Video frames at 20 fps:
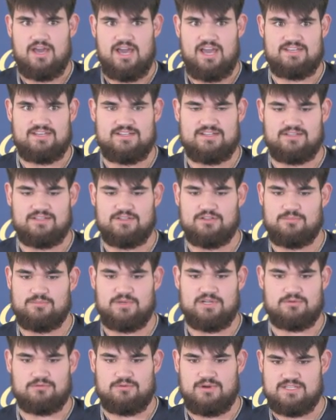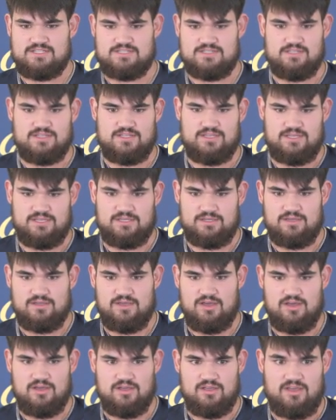I did a little bit of
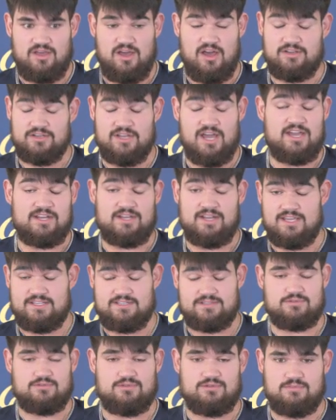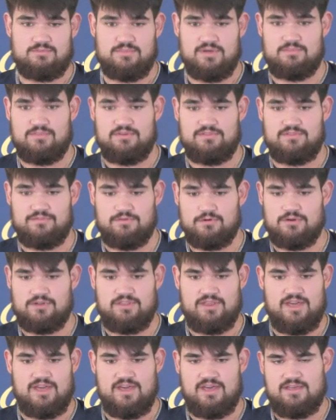wrestling, uh, uh, not in high school, but
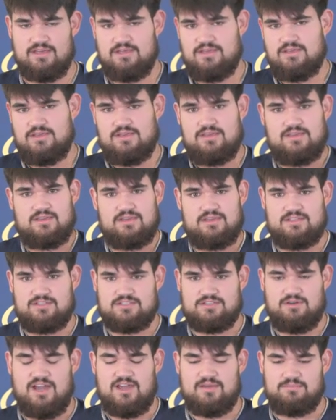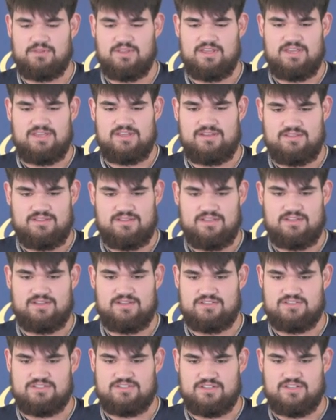before that. And hmm. so I played in a,
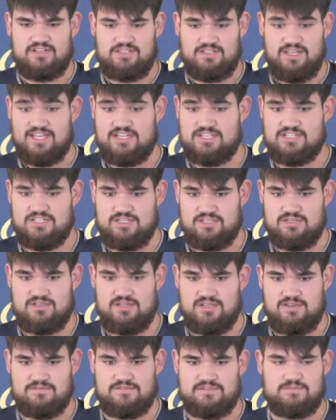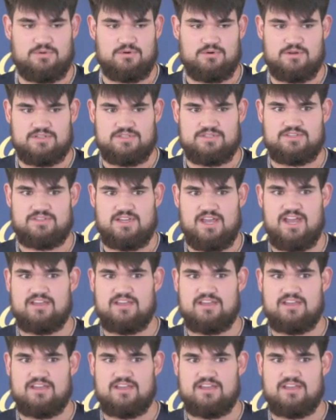just a collection of sports.